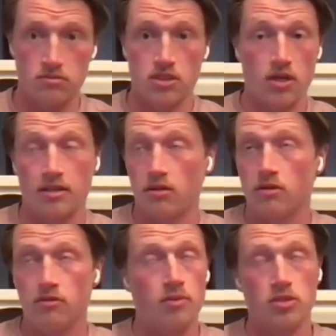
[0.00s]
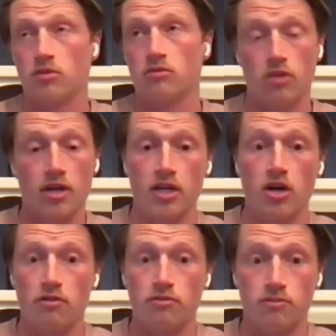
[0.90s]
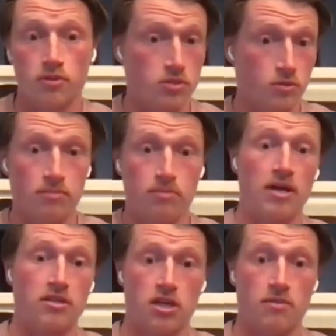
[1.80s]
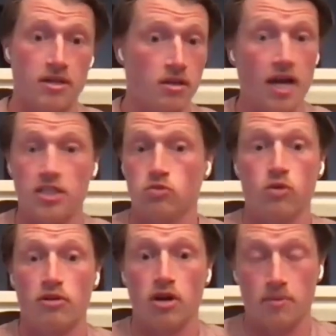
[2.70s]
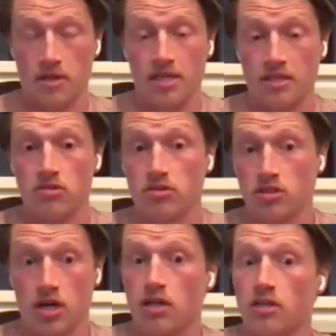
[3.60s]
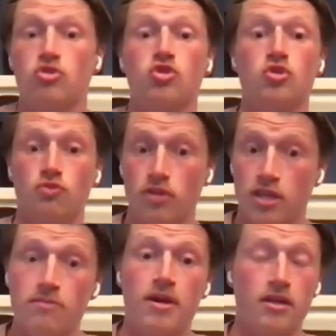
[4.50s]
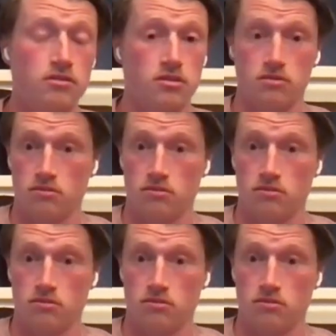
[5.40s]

You know, I don't remember someone running off because but by the time I, I just woke up and I hear Carla screaming, just